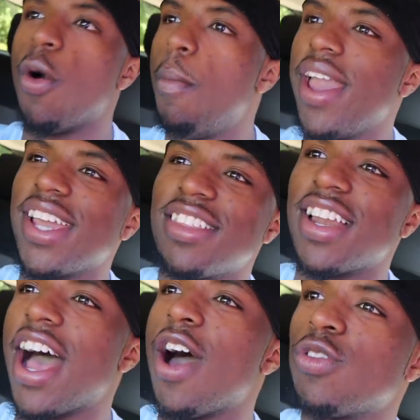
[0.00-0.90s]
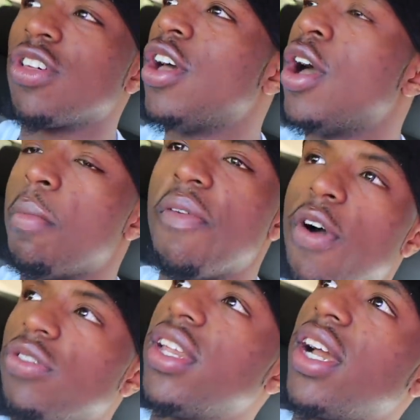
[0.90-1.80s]
gonna make it to the house
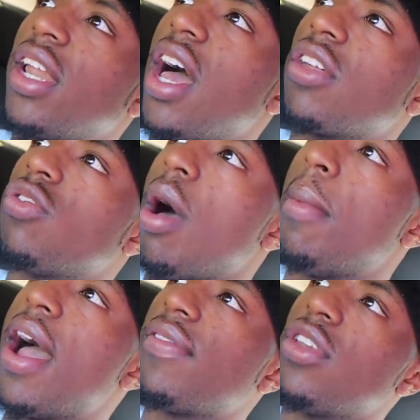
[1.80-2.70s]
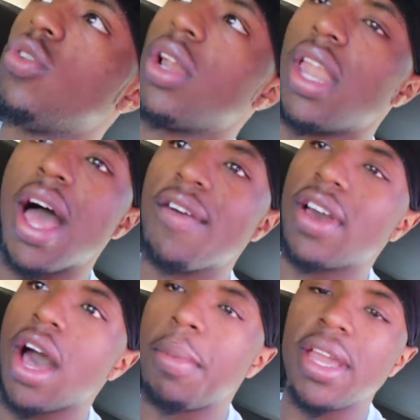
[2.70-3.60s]
before 10 o'clock. So I'm gonna have to do the live
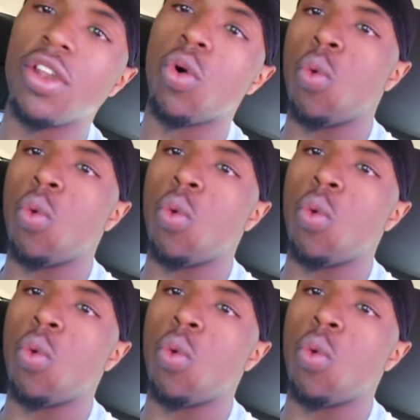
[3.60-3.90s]
cop in a